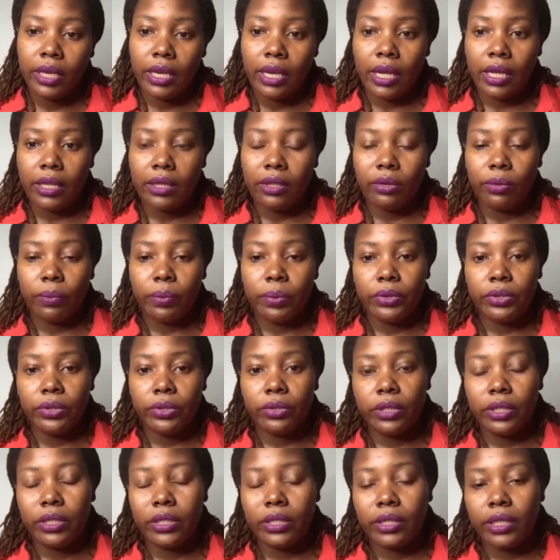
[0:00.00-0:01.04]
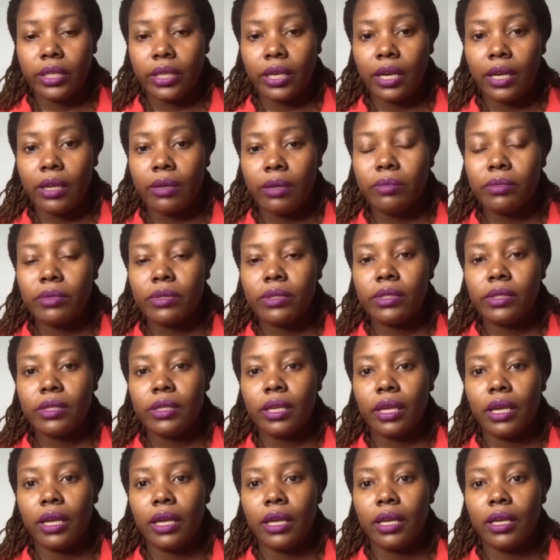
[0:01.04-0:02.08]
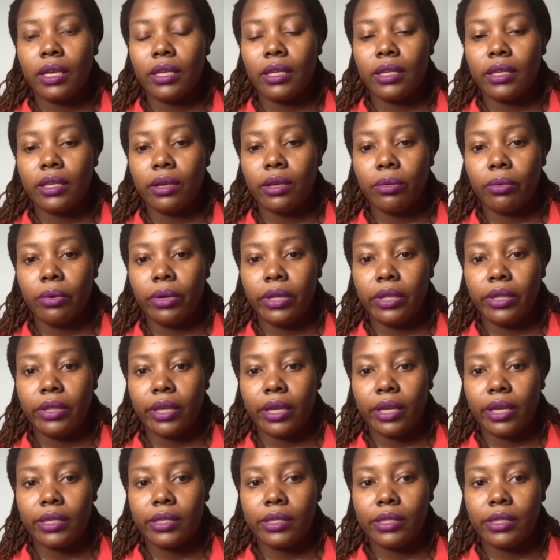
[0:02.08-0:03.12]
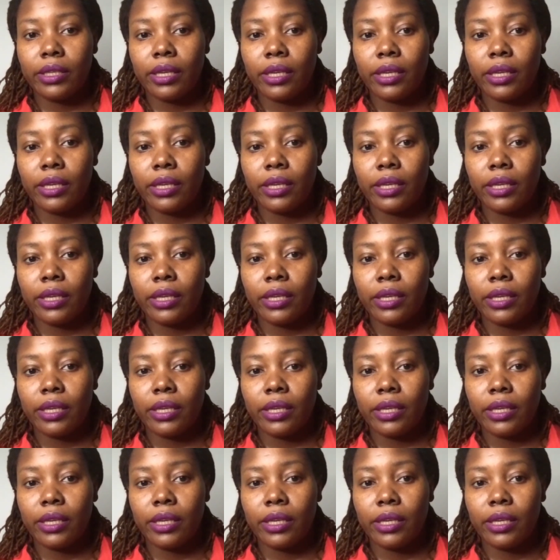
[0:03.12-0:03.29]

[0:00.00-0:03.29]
And the opportunity comes in a way that